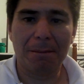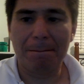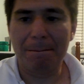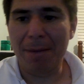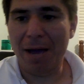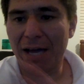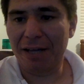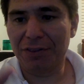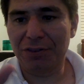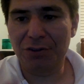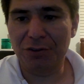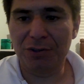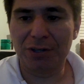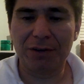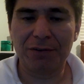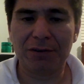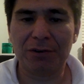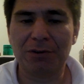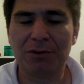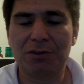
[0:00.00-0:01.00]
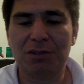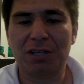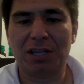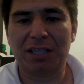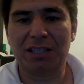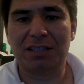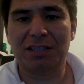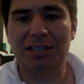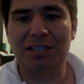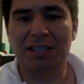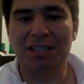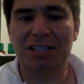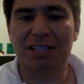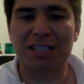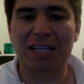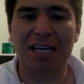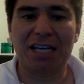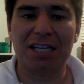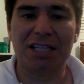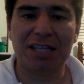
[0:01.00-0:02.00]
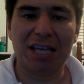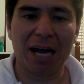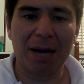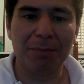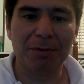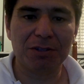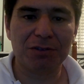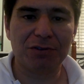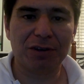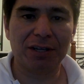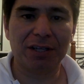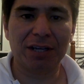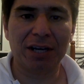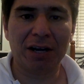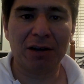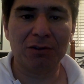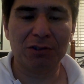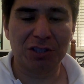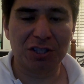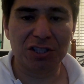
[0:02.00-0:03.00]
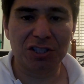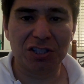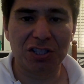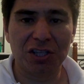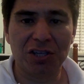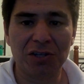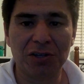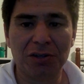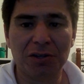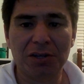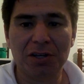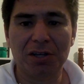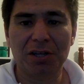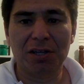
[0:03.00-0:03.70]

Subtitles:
Matthew never, like, did any damage right now this year.